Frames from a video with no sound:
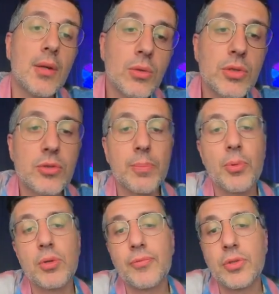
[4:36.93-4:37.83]
and also
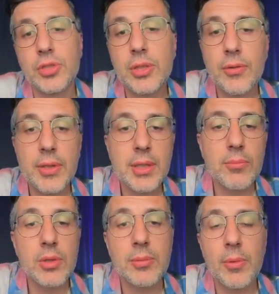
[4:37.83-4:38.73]
support for
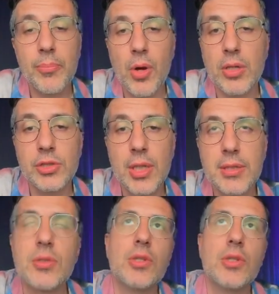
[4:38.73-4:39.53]
generating multiple projects.